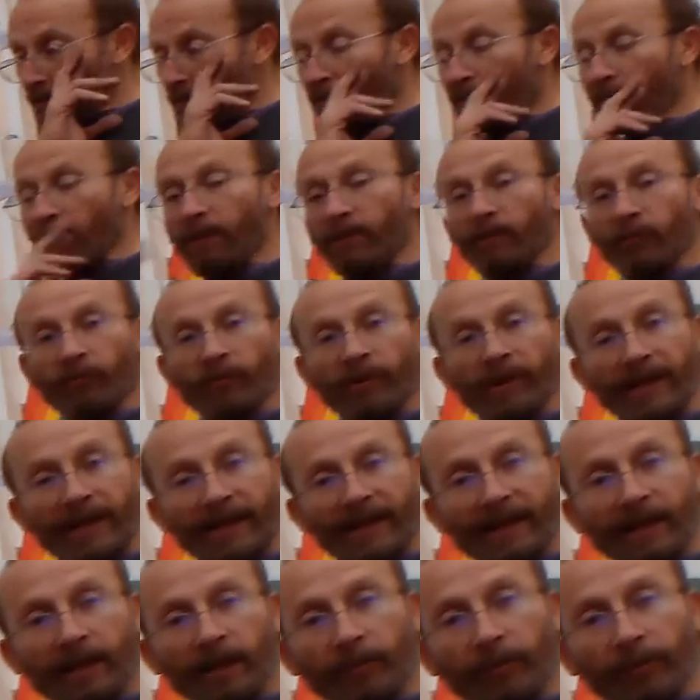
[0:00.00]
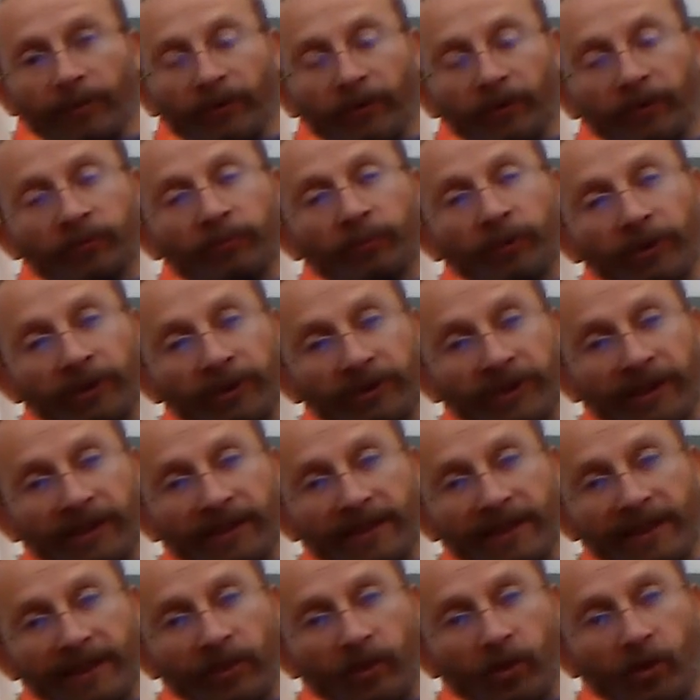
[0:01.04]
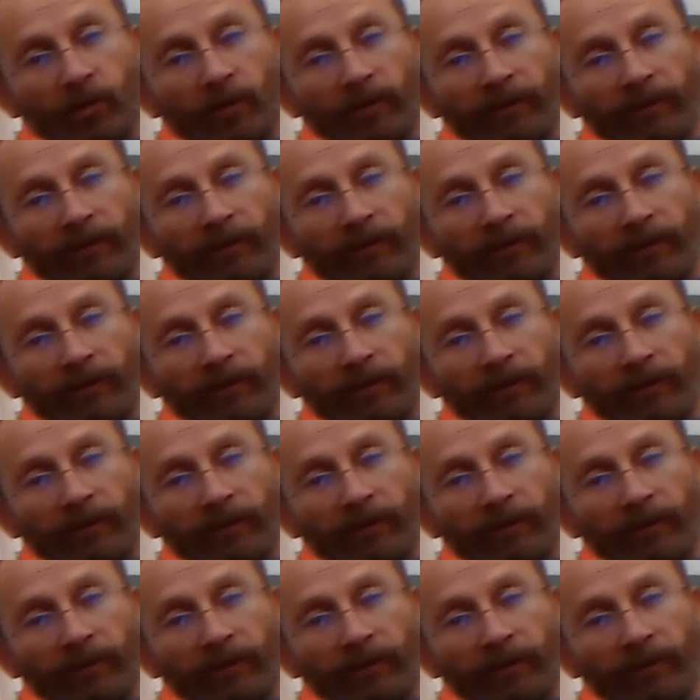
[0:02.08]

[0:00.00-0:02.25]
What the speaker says: Maybe rigging it up with those pulleys I sent home.